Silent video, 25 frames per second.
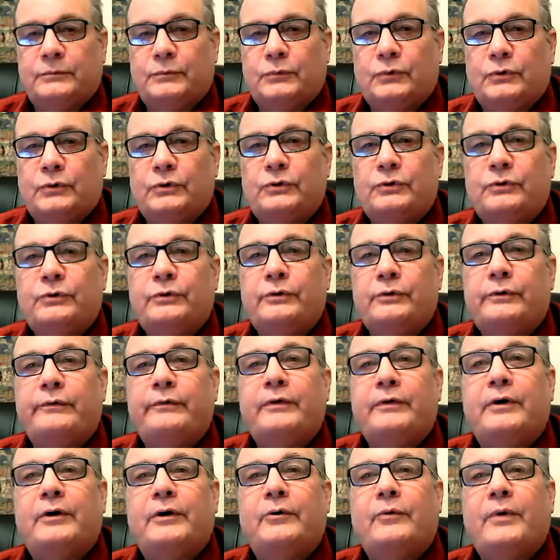
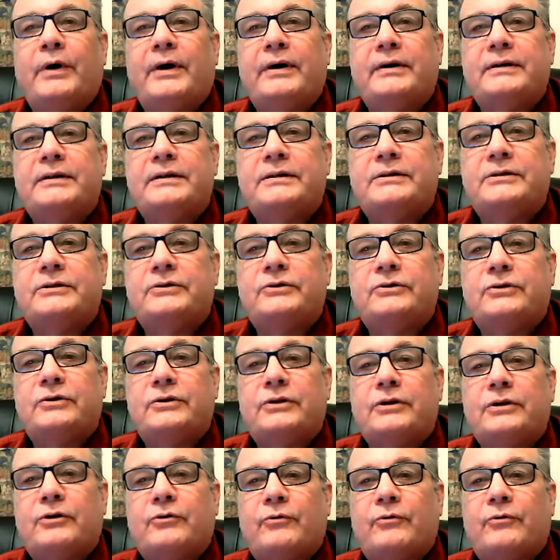Move your awareness to the